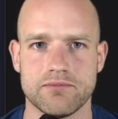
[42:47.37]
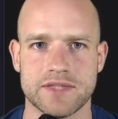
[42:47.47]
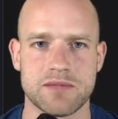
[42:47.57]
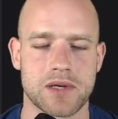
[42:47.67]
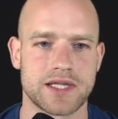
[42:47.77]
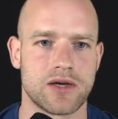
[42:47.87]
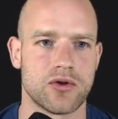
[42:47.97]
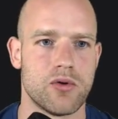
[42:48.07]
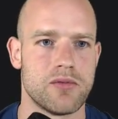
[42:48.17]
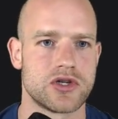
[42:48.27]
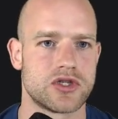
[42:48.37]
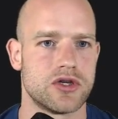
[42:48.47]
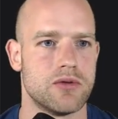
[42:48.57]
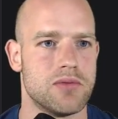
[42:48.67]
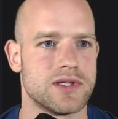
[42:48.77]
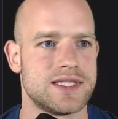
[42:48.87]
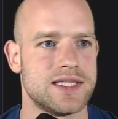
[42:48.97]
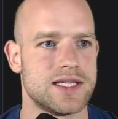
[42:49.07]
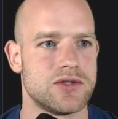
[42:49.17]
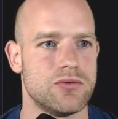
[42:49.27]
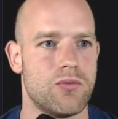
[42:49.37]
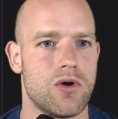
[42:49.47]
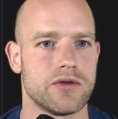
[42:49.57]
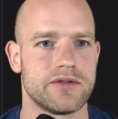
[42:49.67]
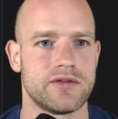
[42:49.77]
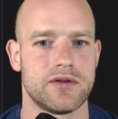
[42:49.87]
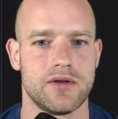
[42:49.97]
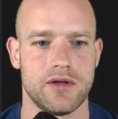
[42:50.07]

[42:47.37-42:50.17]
depending on how much bounciness you want,